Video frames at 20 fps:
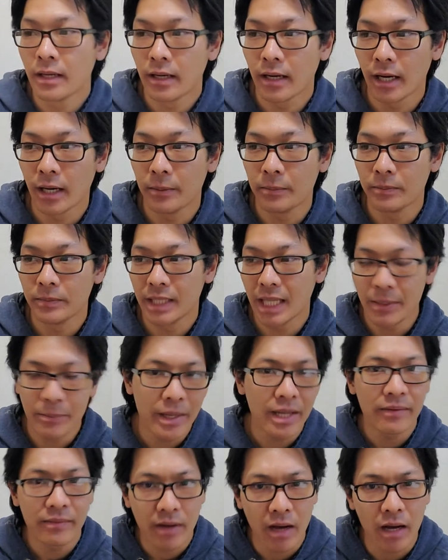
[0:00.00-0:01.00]
They may
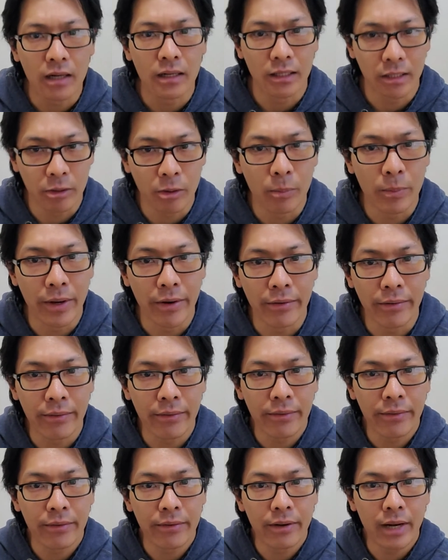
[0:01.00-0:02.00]
have gotten a little better.
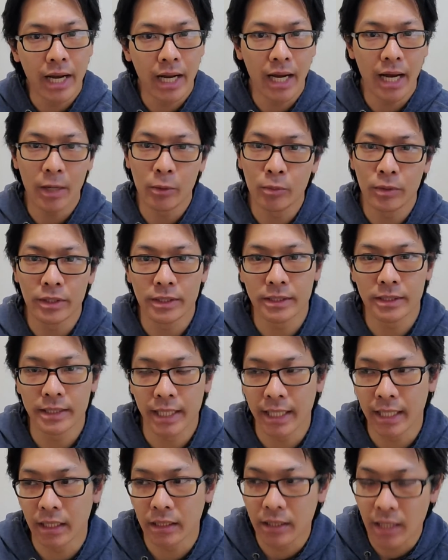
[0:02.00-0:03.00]
I wouldn't
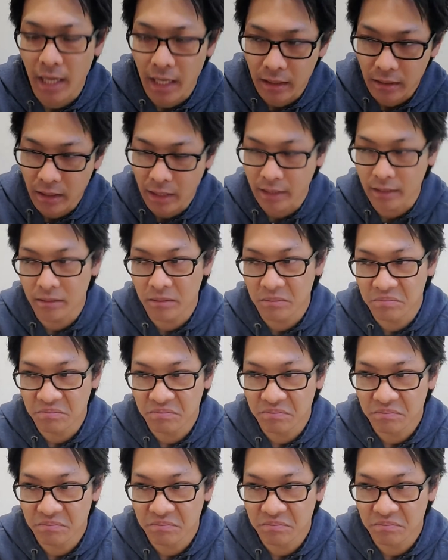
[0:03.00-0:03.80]
say it got like